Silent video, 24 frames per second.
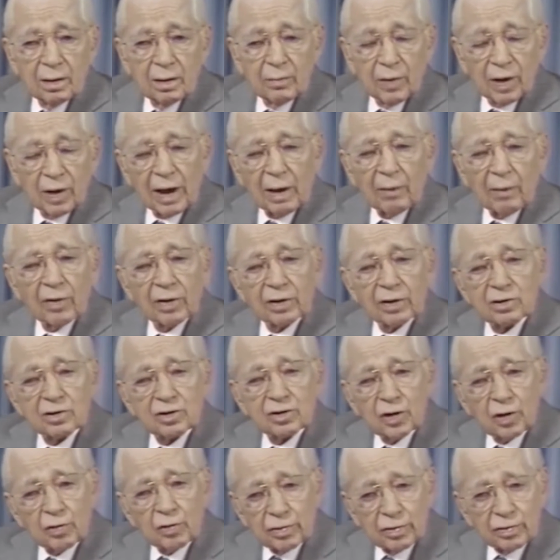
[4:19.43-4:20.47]
But I want to
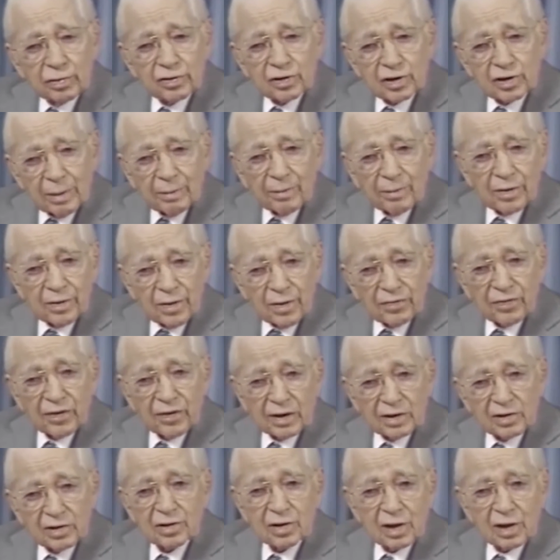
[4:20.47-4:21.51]
show you some of the
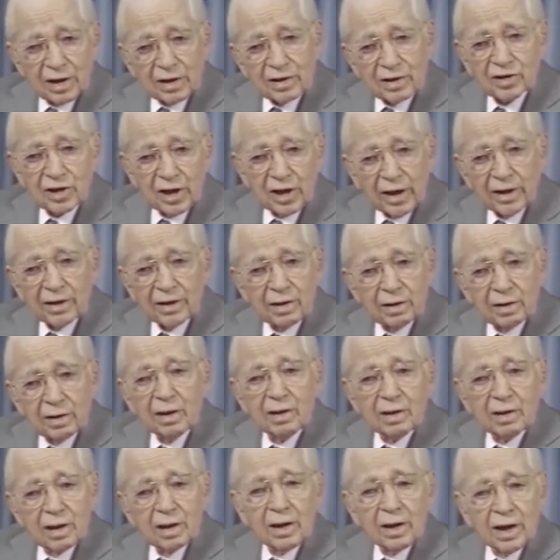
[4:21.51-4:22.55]
things that I said
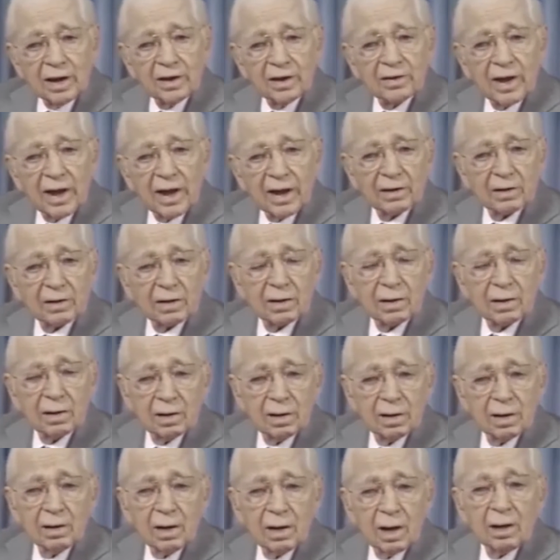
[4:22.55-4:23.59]
in
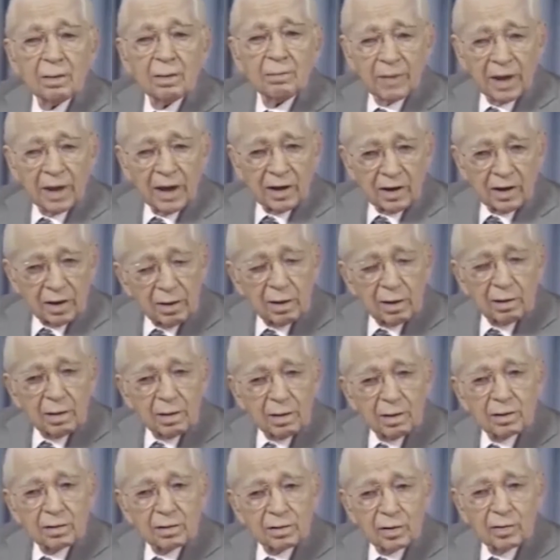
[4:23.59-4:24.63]
that meeting
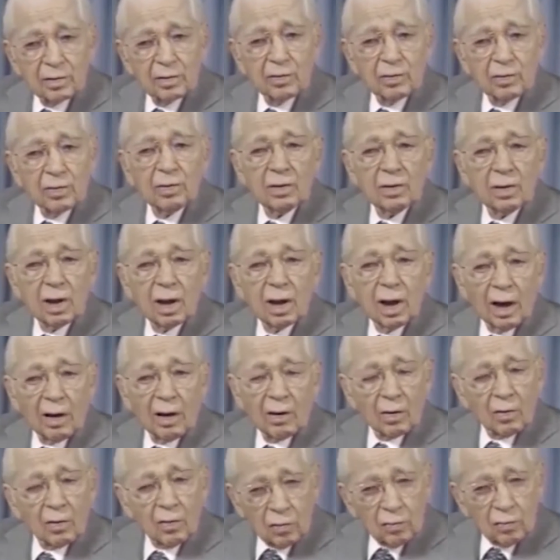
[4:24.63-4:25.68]
to
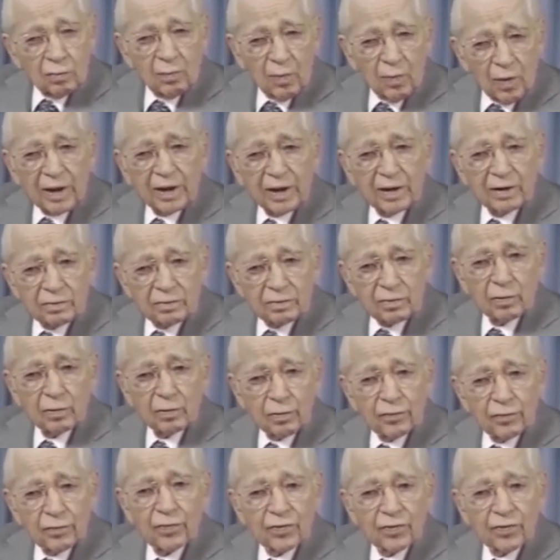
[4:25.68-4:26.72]
our own Plain
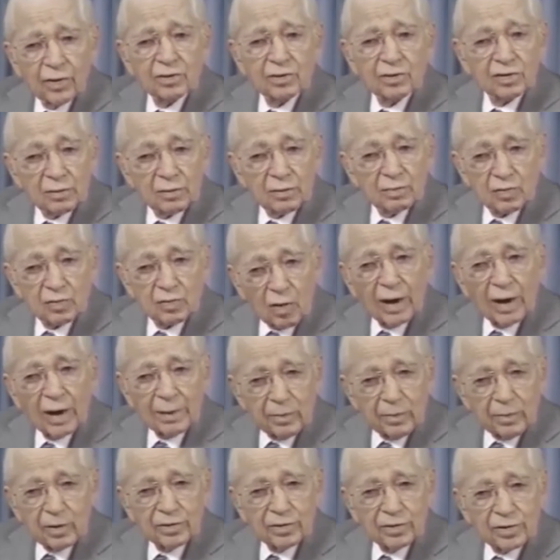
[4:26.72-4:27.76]
Truth
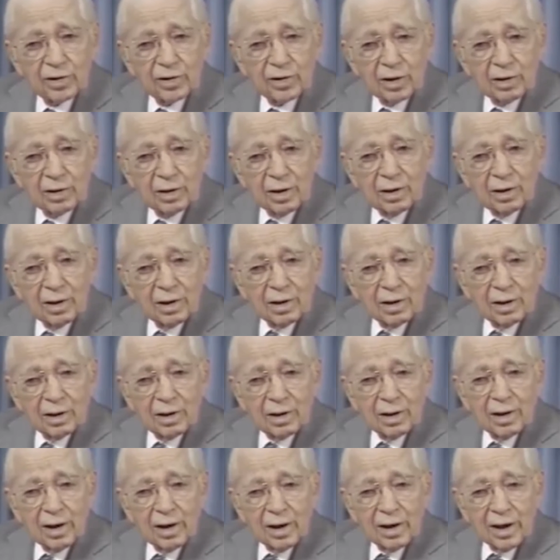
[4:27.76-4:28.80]
subscribers
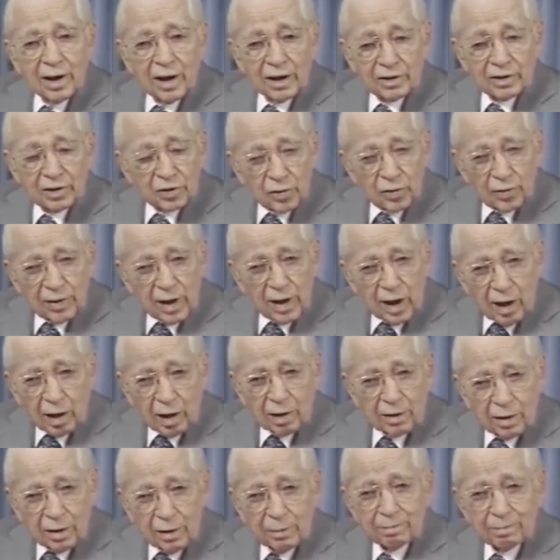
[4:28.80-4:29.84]
in Sri
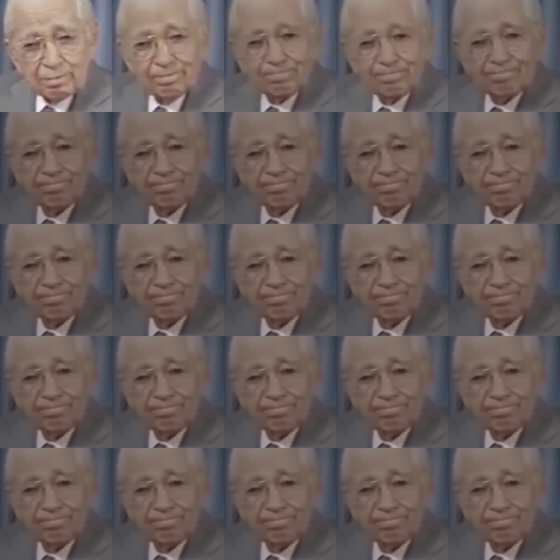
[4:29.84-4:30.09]
Lanka.